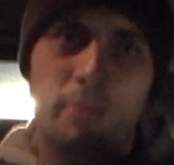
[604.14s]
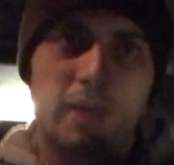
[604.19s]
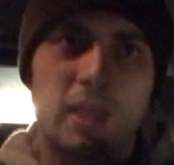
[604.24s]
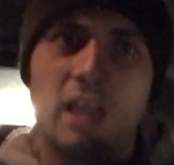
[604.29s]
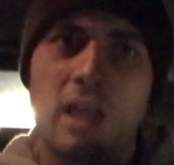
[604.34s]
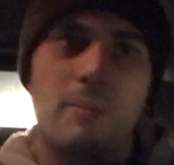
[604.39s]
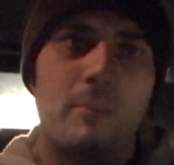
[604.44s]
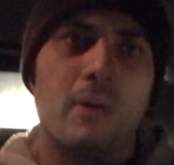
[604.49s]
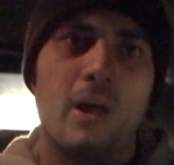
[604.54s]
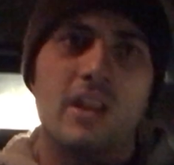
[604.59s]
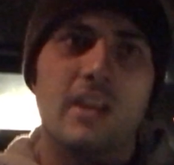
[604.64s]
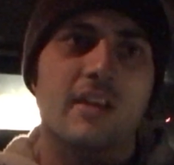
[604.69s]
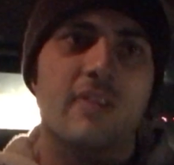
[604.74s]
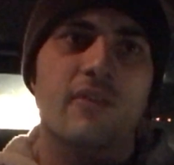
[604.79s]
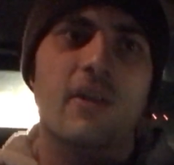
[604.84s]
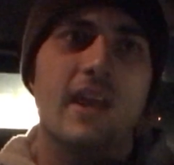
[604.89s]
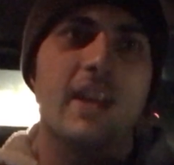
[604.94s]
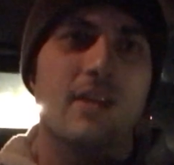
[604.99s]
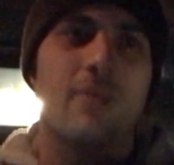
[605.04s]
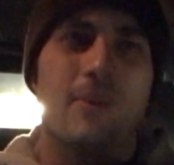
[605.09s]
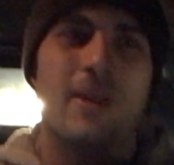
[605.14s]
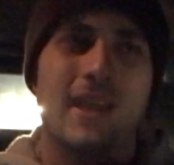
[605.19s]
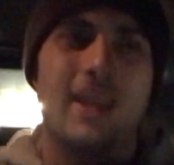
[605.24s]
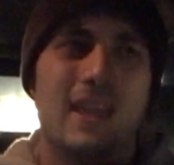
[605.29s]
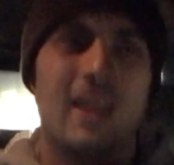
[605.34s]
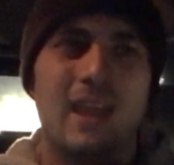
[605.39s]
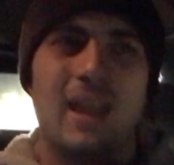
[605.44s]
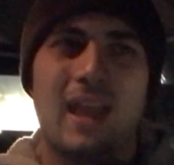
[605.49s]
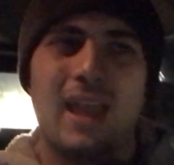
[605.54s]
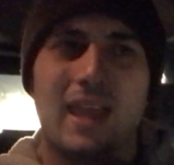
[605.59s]
pick up on it right
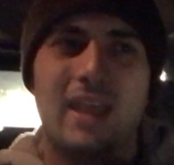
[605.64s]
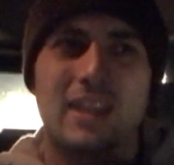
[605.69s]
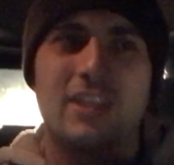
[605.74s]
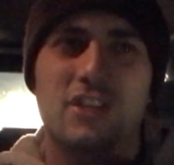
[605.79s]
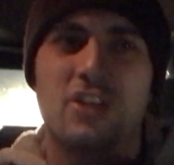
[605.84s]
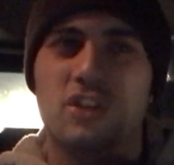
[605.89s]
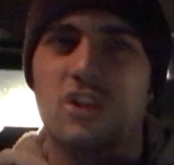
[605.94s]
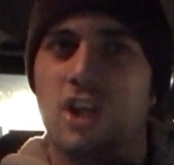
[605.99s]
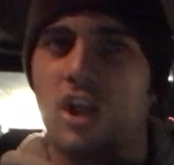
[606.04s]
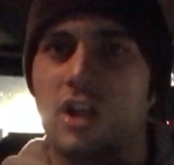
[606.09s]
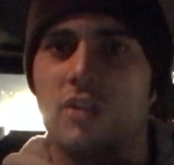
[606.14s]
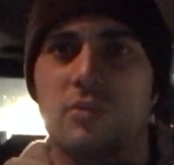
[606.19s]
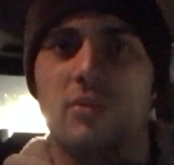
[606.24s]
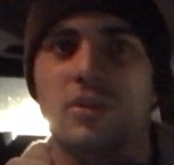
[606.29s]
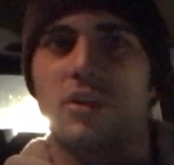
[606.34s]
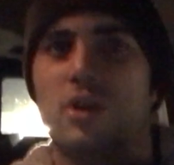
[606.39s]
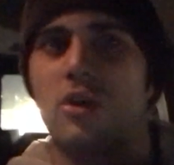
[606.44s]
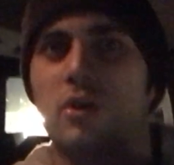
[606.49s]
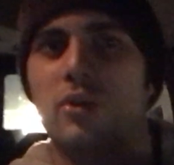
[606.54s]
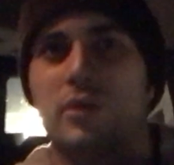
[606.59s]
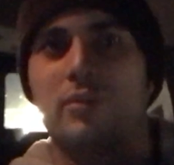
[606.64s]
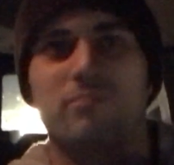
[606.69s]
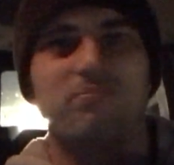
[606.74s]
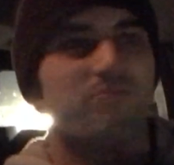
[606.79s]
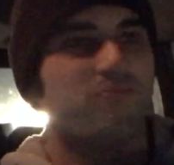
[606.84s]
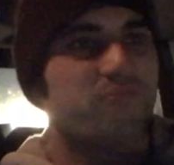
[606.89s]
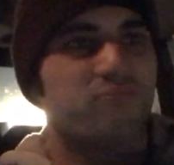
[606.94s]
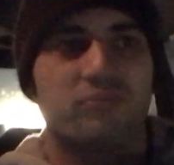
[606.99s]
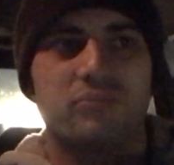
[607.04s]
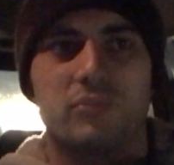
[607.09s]
away, and your card will go
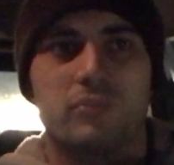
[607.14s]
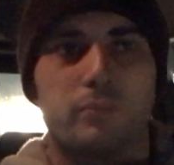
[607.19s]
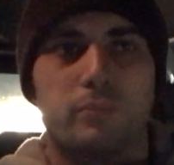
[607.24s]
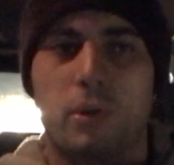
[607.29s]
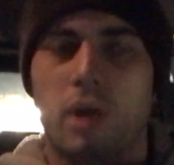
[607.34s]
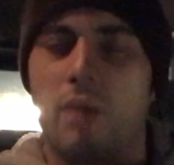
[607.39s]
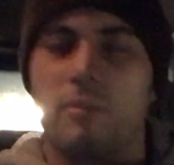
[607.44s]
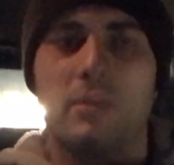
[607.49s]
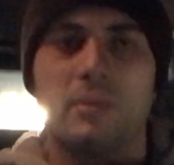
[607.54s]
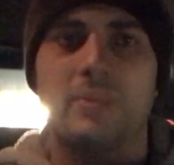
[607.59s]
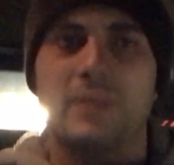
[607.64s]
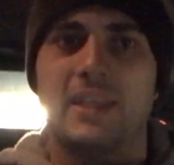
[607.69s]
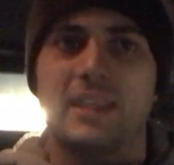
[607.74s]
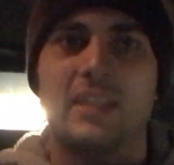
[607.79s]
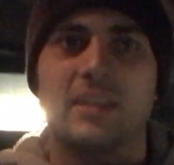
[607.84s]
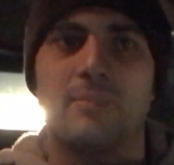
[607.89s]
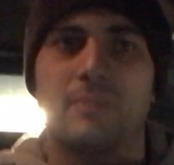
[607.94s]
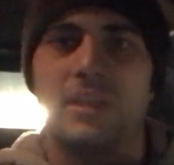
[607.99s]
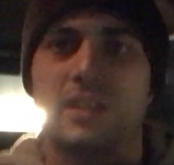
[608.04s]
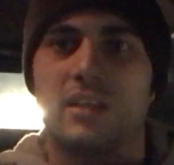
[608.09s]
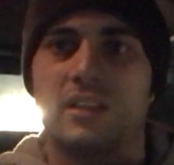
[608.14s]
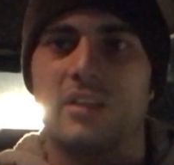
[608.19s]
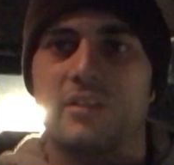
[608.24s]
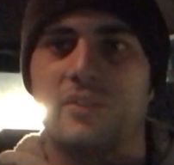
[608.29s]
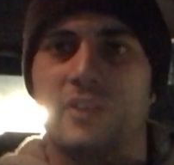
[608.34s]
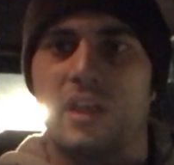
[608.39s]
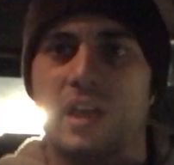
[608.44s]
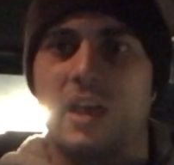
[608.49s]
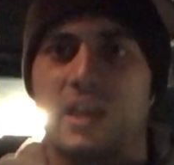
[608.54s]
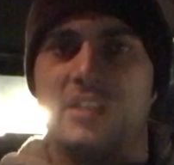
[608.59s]
probably in the middle
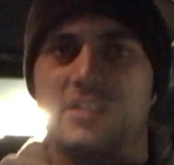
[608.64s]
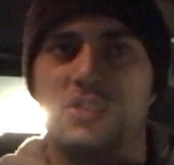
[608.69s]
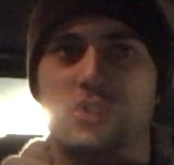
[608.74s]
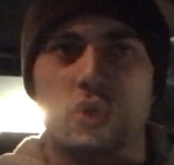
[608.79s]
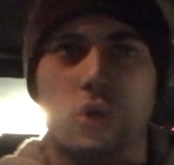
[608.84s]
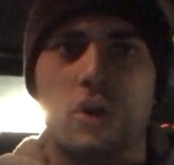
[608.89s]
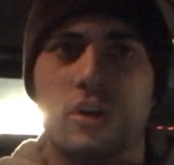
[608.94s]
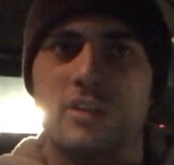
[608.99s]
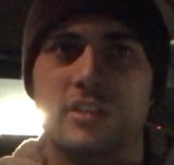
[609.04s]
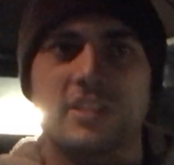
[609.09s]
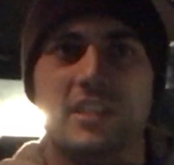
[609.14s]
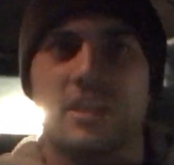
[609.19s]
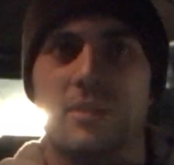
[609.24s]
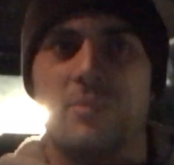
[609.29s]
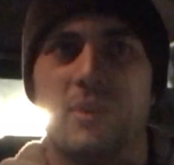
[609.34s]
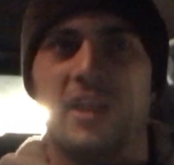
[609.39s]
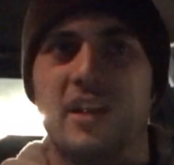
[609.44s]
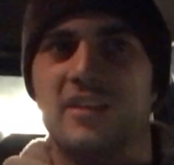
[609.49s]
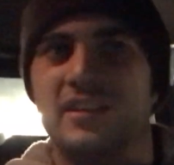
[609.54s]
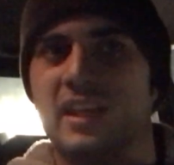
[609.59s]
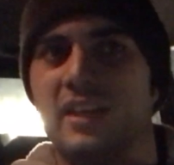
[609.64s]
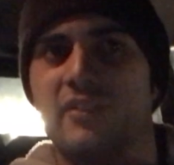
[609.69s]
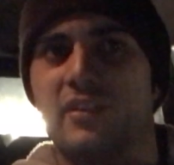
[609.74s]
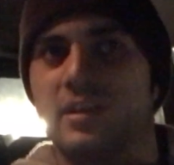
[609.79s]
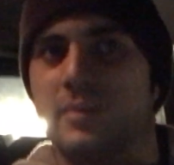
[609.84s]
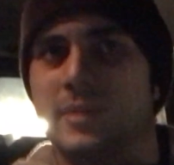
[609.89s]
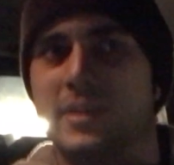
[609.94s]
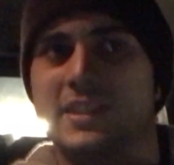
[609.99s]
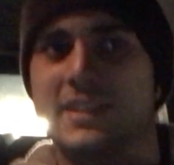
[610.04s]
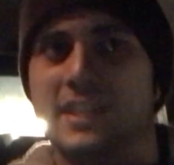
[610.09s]
of a drawer somewhere, never
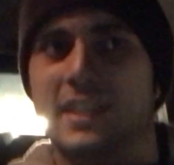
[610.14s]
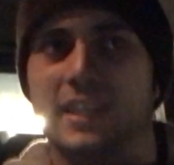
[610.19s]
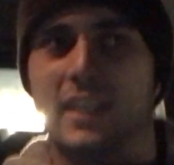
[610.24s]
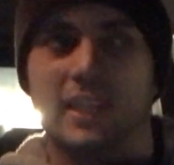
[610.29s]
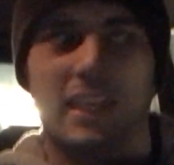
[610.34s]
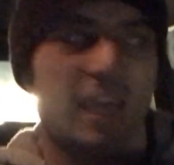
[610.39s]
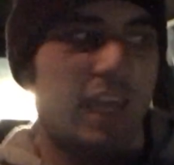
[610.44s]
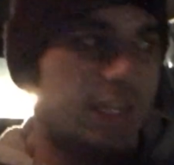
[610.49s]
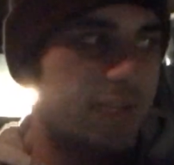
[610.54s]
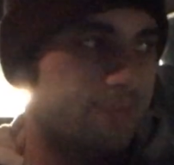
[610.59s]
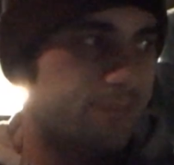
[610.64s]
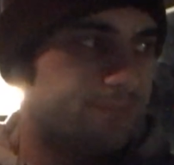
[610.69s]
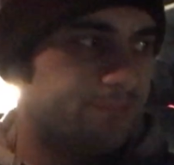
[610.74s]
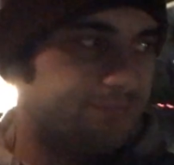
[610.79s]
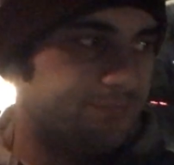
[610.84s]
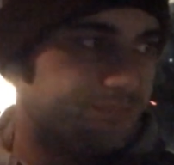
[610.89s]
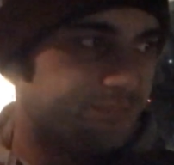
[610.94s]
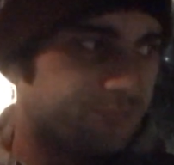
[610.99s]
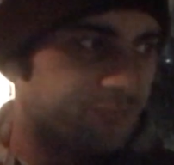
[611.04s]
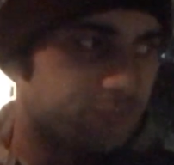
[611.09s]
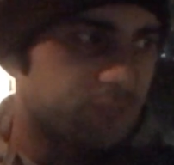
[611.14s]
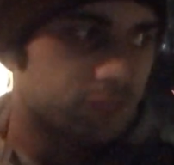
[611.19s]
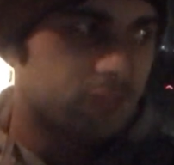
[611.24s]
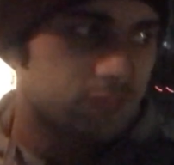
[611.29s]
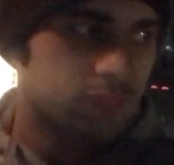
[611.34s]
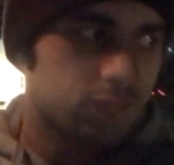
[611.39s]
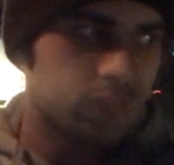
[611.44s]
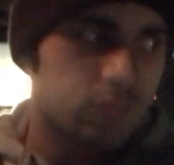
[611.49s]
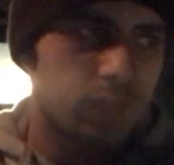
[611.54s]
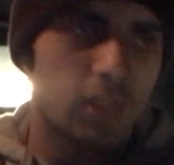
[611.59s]
to be seen again.
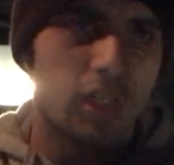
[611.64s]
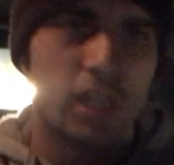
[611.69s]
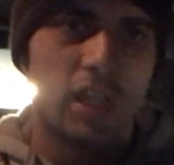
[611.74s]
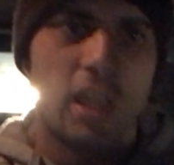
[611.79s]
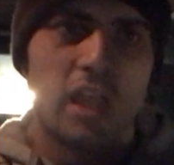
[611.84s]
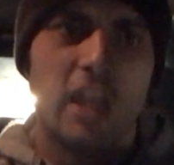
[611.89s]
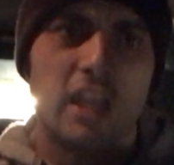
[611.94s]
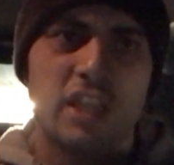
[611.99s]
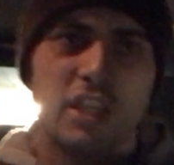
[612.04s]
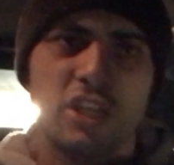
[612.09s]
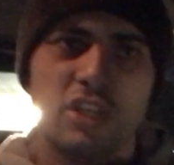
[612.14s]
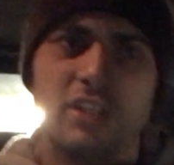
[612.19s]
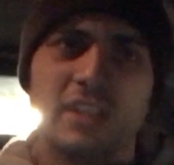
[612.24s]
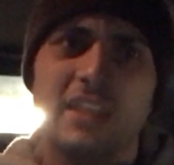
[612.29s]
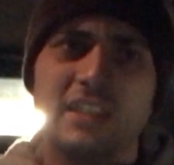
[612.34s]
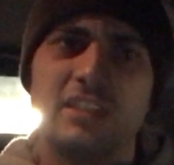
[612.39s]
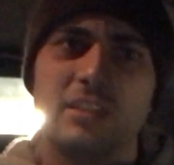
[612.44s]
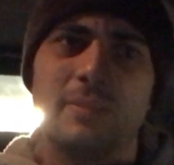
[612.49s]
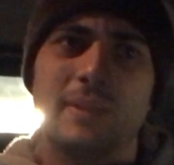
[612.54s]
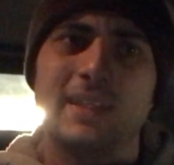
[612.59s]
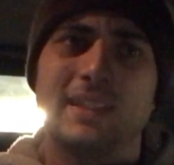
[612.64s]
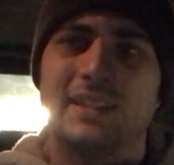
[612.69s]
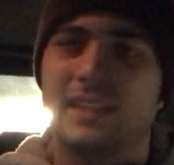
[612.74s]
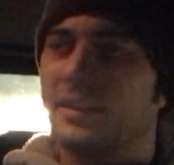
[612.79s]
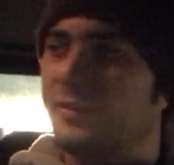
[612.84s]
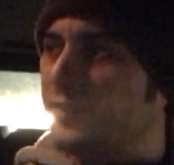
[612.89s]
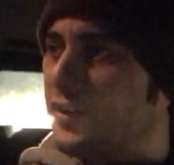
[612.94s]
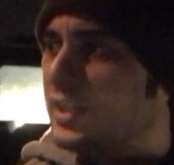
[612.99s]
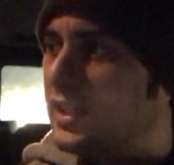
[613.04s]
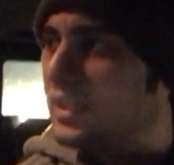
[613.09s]
You need to be
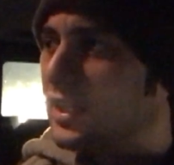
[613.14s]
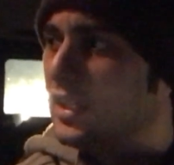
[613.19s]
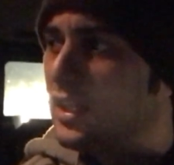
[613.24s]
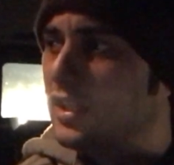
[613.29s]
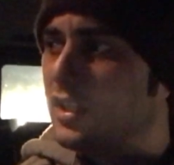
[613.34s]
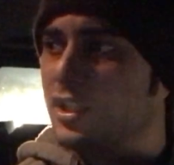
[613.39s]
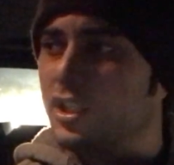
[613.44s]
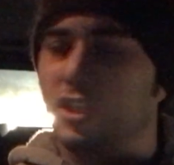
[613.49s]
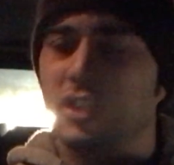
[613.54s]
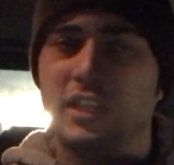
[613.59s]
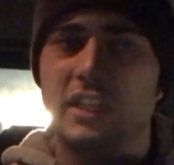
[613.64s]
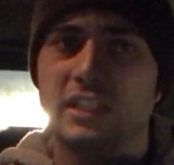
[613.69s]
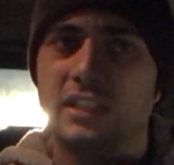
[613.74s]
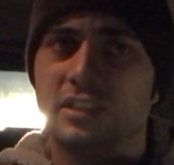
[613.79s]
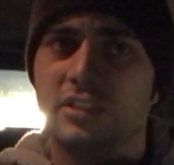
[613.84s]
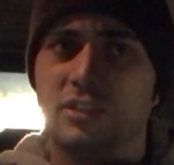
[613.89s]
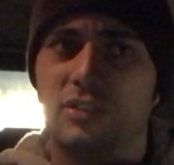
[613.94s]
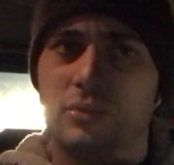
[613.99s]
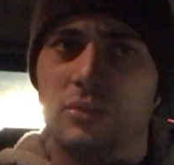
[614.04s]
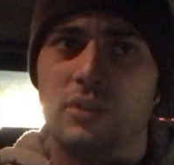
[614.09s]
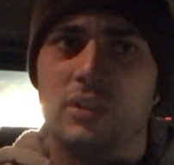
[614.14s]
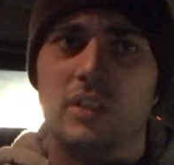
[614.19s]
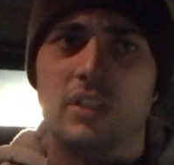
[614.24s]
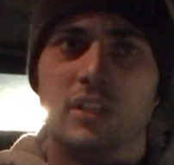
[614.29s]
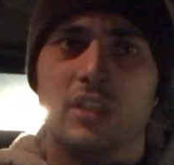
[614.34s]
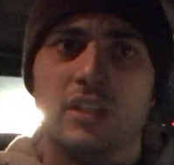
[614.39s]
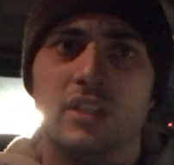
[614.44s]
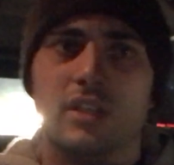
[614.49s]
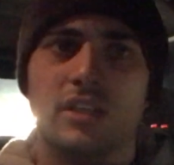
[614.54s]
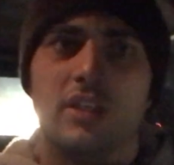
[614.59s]
different. You need
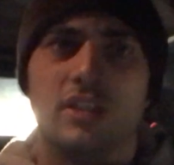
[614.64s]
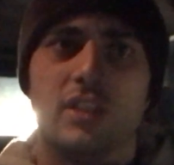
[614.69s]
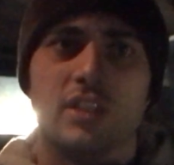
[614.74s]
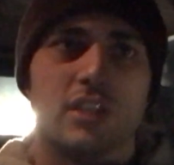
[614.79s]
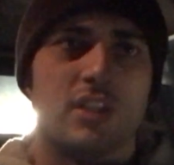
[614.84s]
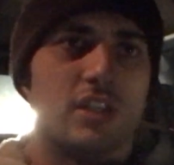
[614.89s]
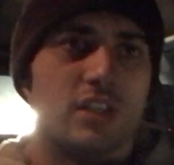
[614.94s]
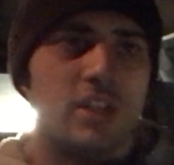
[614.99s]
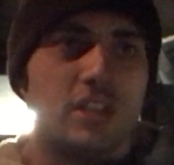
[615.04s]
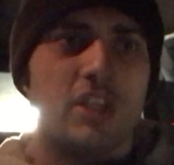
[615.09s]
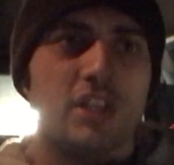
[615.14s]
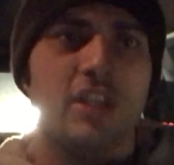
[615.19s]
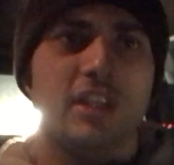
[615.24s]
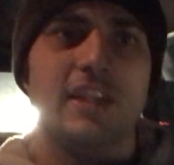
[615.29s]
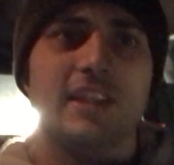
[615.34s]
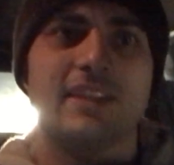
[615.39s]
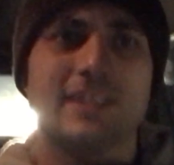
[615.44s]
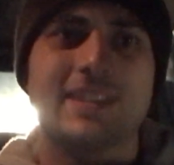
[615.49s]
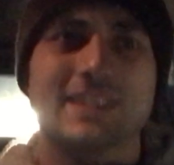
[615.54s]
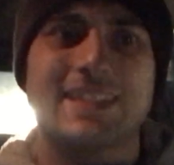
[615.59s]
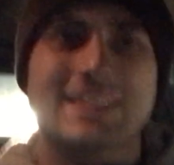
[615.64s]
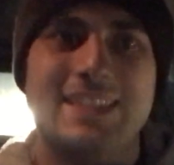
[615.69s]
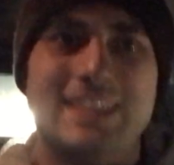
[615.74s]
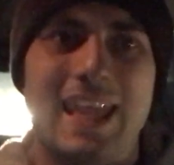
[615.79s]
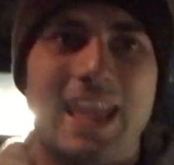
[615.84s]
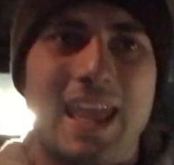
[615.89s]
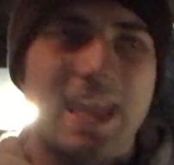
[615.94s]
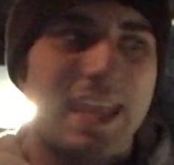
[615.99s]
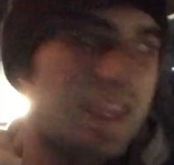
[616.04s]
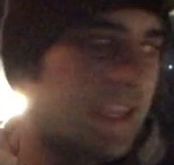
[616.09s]
to
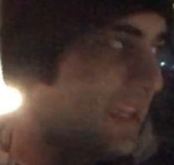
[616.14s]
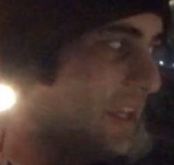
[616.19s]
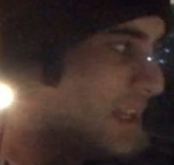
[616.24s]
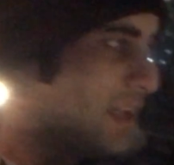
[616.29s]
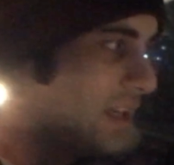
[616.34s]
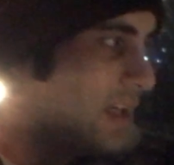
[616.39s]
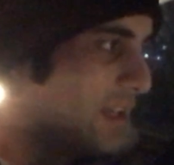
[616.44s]
say